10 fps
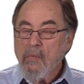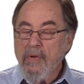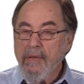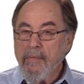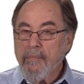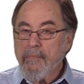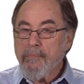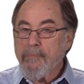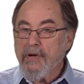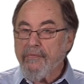We
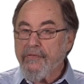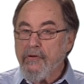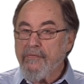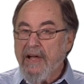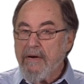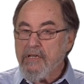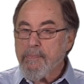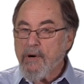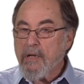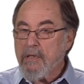put a few virus
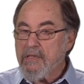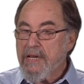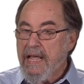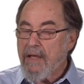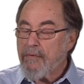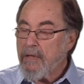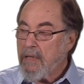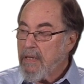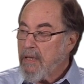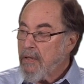particles down
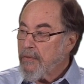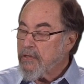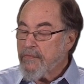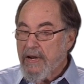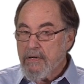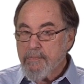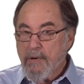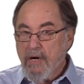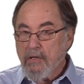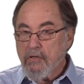those virus
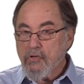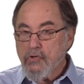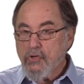particles